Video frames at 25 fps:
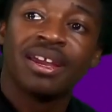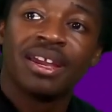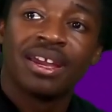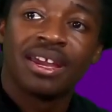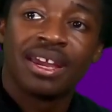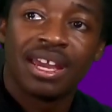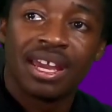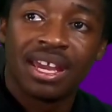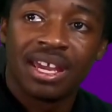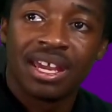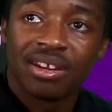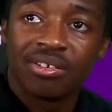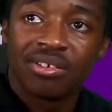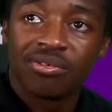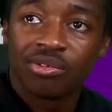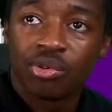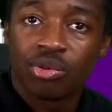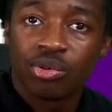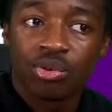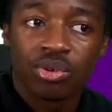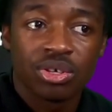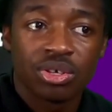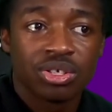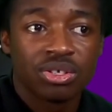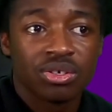And of
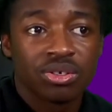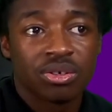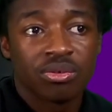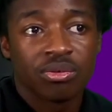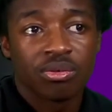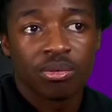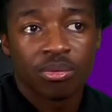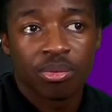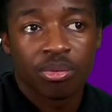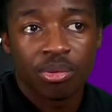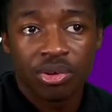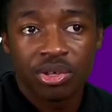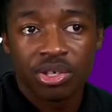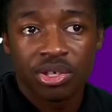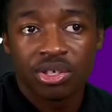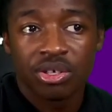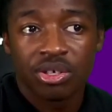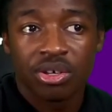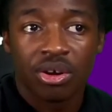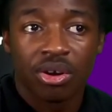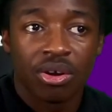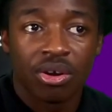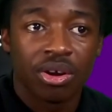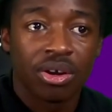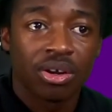course, you can report your
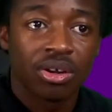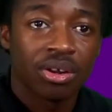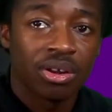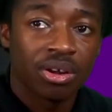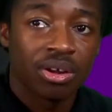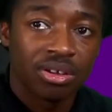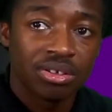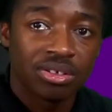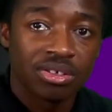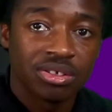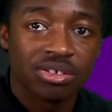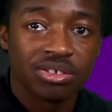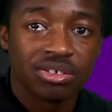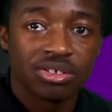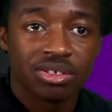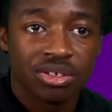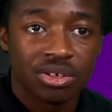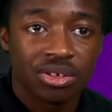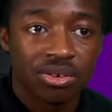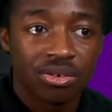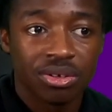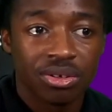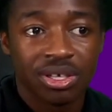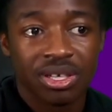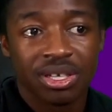card lost or
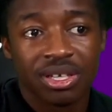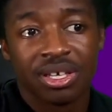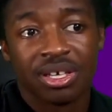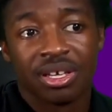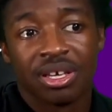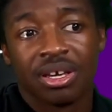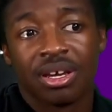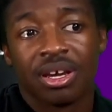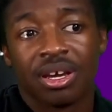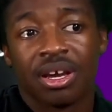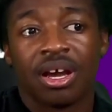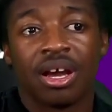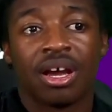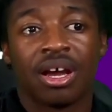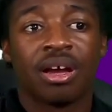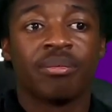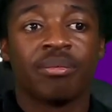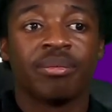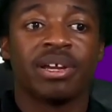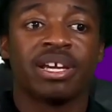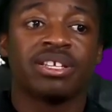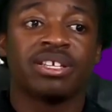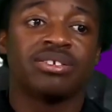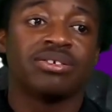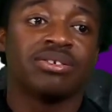stolen,
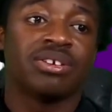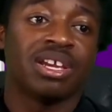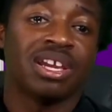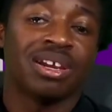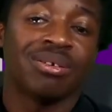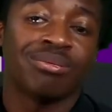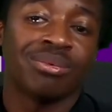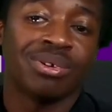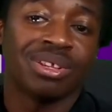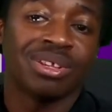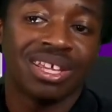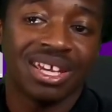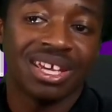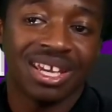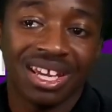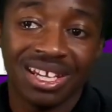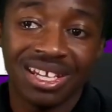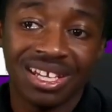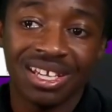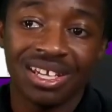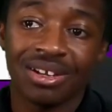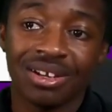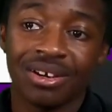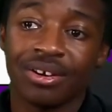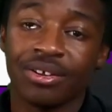as you can with
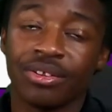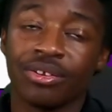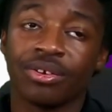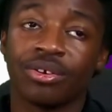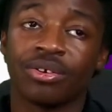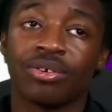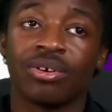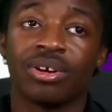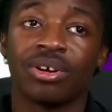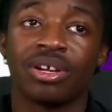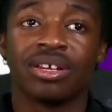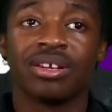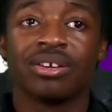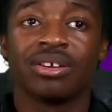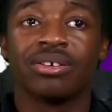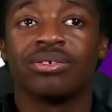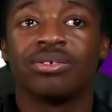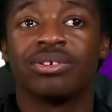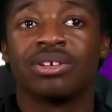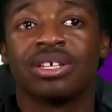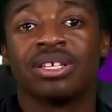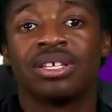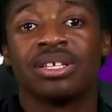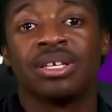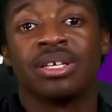any other credit
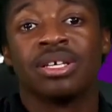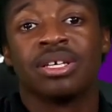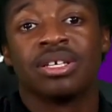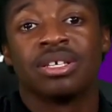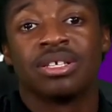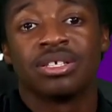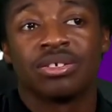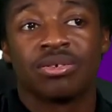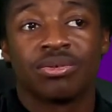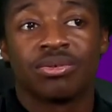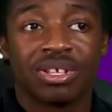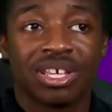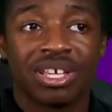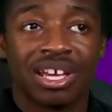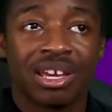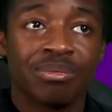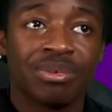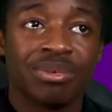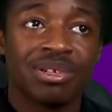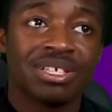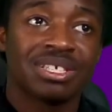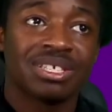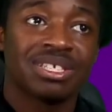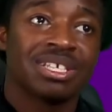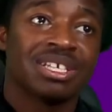union. So with that being
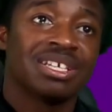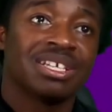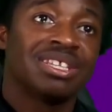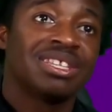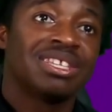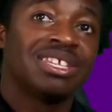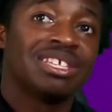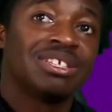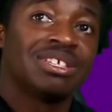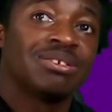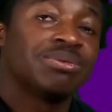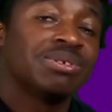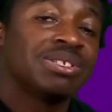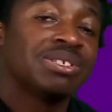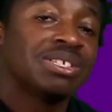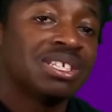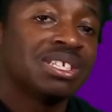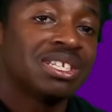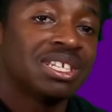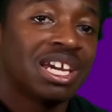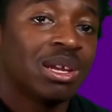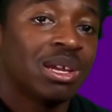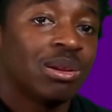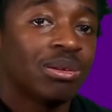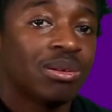said, this was
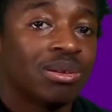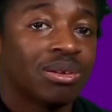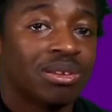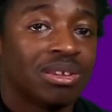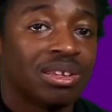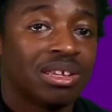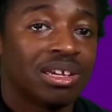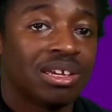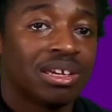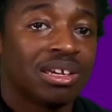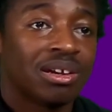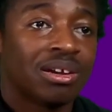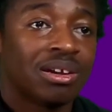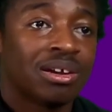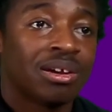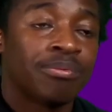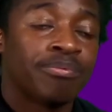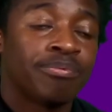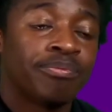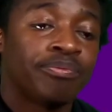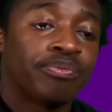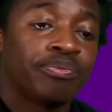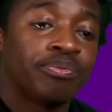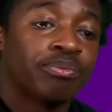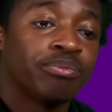the
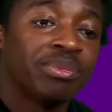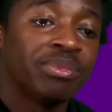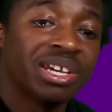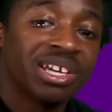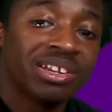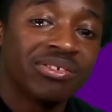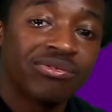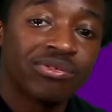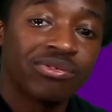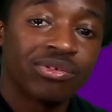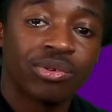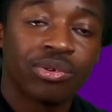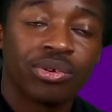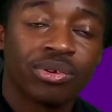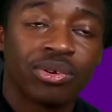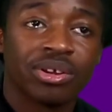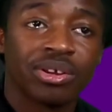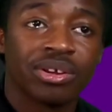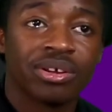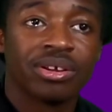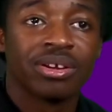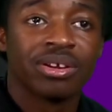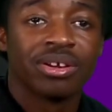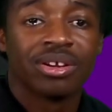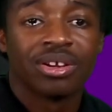Midflorida
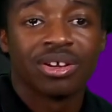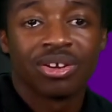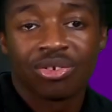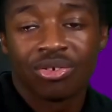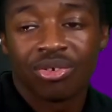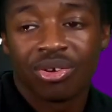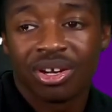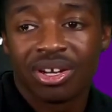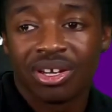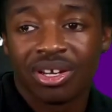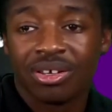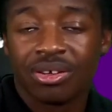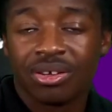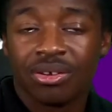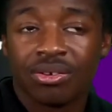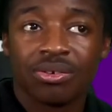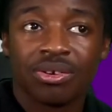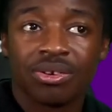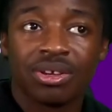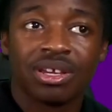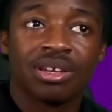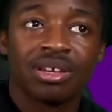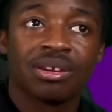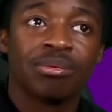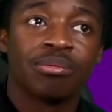Credit
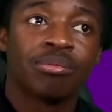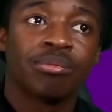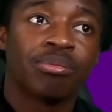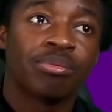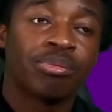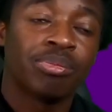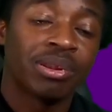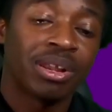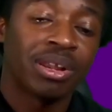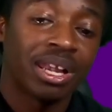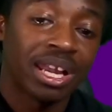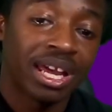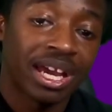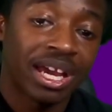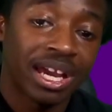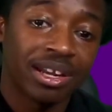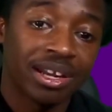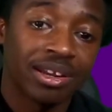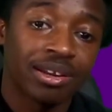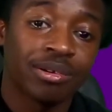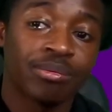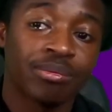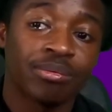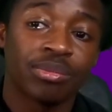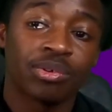Union
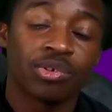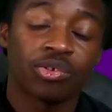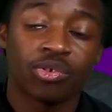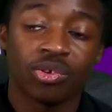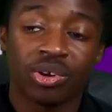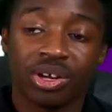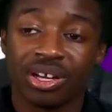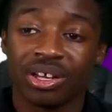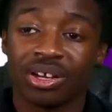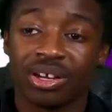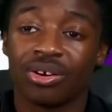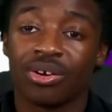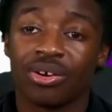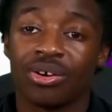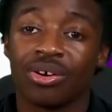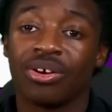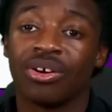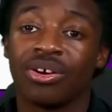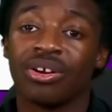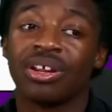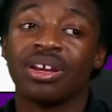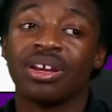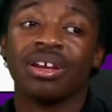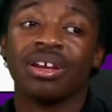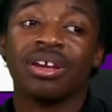Platinum Credit Card.
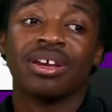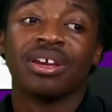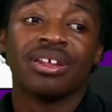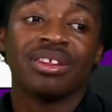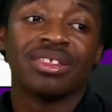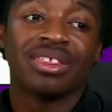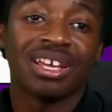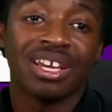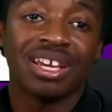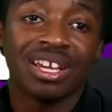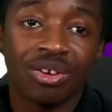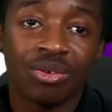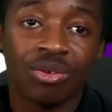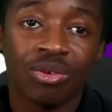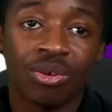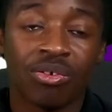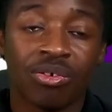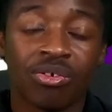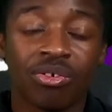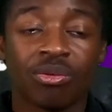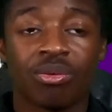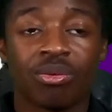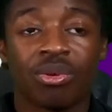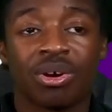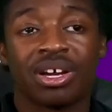Thank you all for
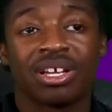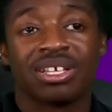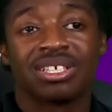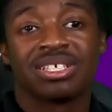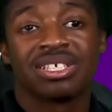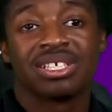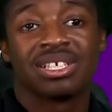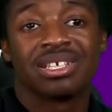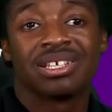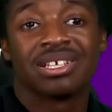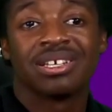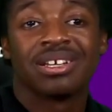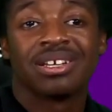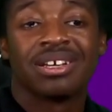watching.